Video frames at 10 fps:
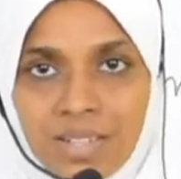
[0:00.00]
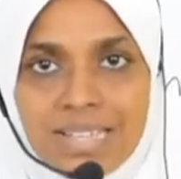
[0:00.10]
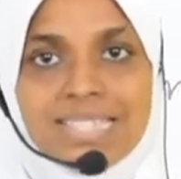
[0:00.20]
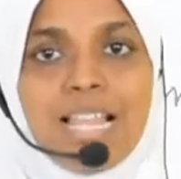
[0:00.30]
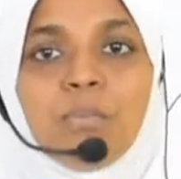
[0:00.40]

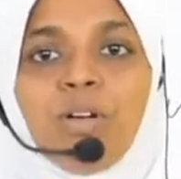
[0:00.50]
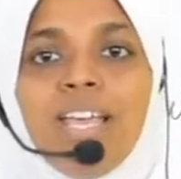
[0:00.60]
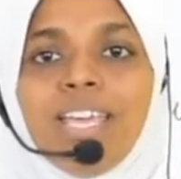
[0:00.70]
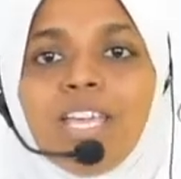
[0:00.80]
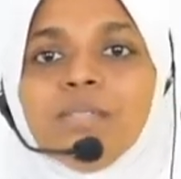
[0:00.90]
Assalamu
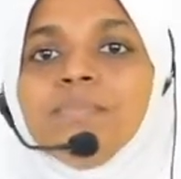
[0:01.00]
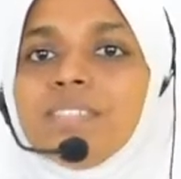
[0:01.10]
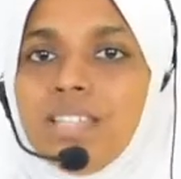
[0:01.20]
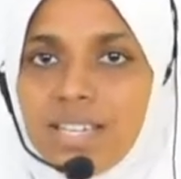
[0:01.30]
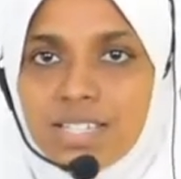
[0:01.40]
Alaikum,
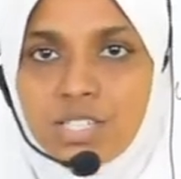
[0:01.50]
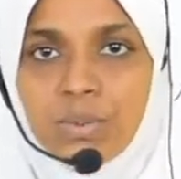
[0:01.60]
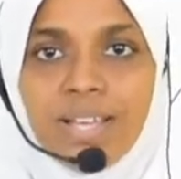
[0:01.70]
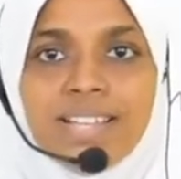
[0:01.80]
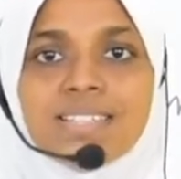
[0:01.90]
dear
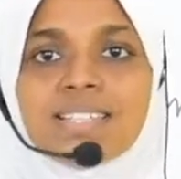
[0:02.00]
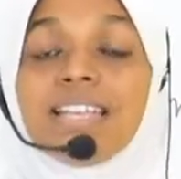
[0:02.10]
students.